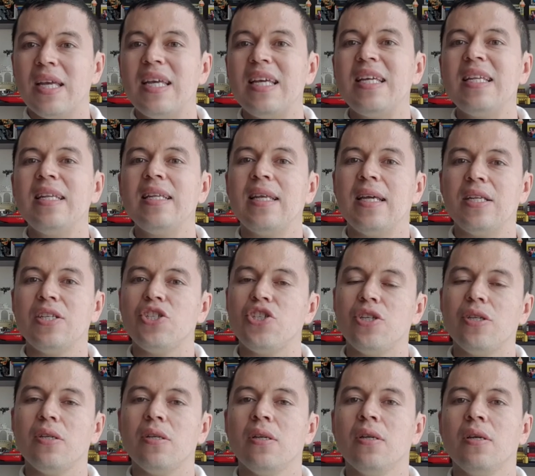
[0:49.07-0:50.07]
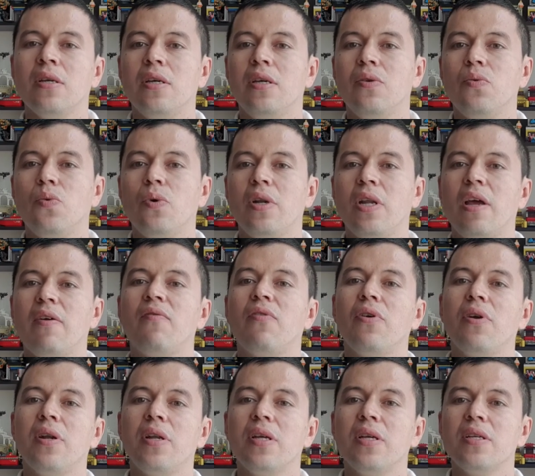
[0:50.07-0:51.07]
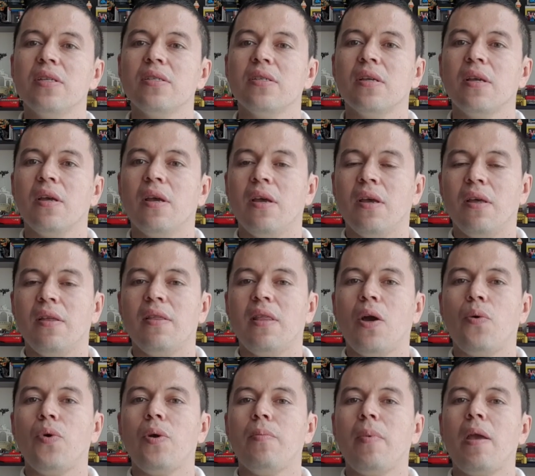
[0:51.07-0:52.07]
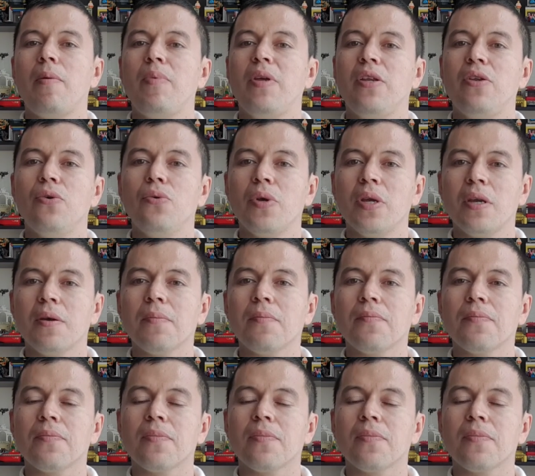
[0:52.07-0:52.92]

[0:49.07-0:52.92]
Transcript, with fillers: intention in whatever it is that we may be doing.